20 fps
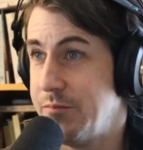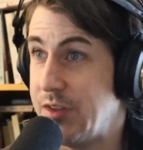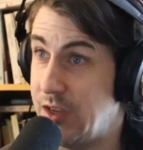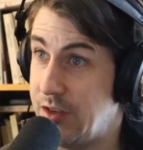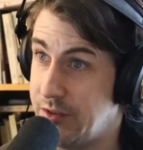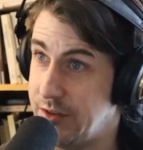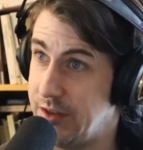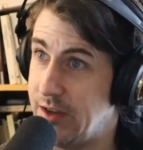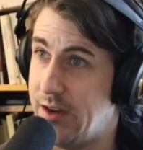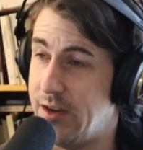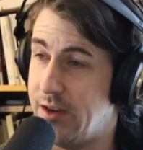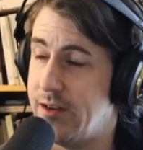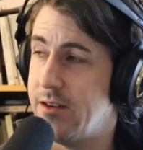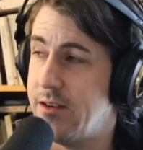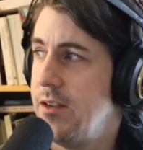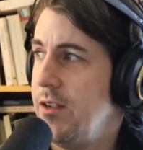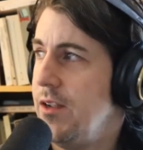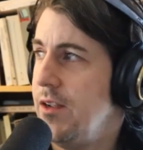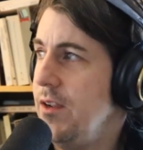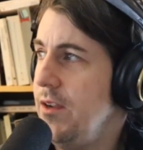And yet,
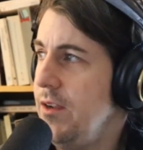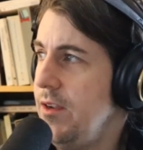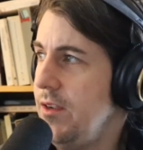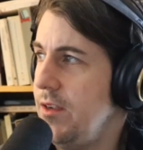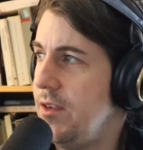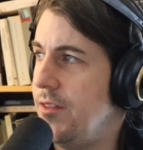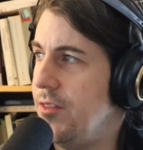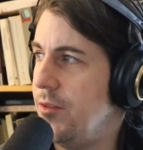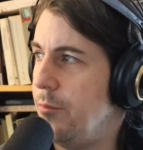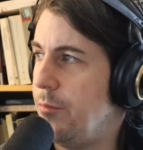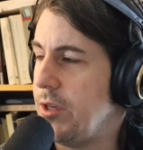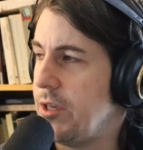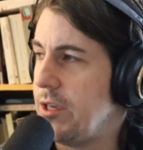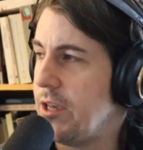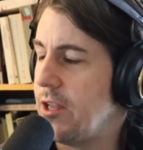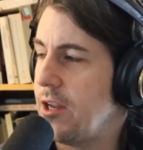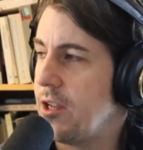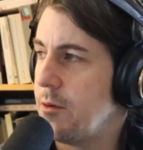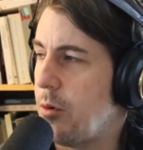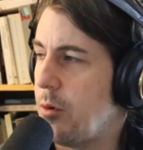in the
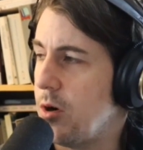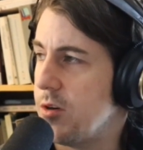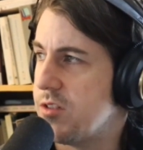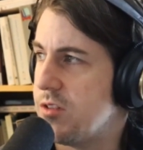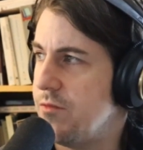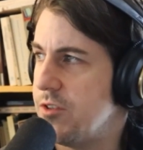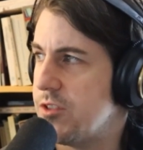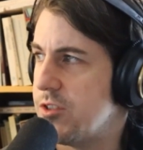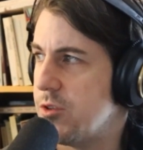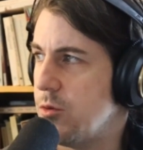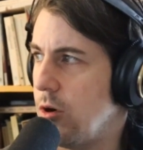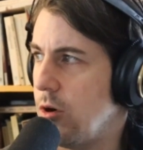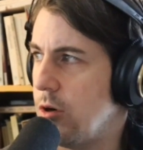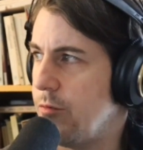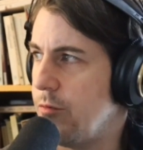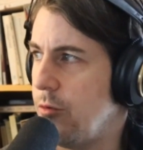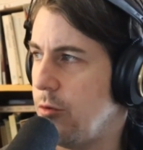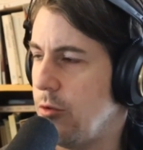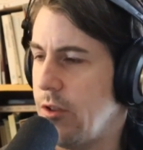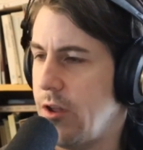beginning parts of It's a
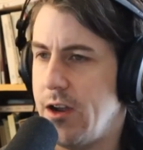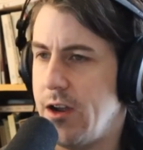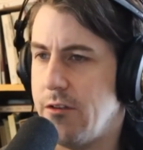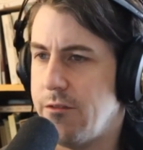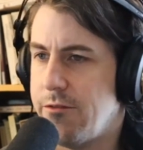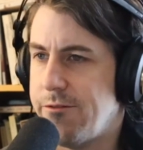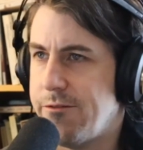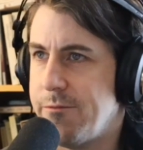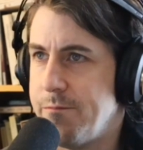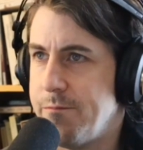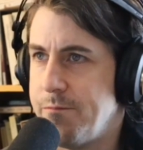Wonderful Life,